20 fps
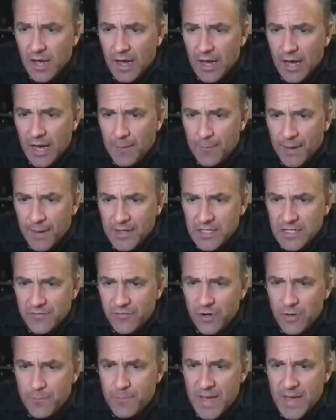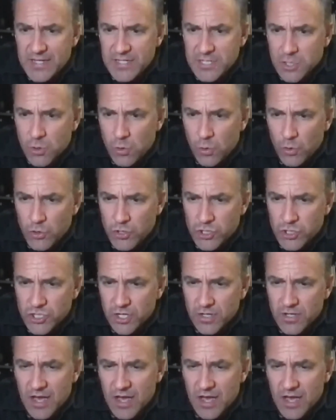I need a very basic course to show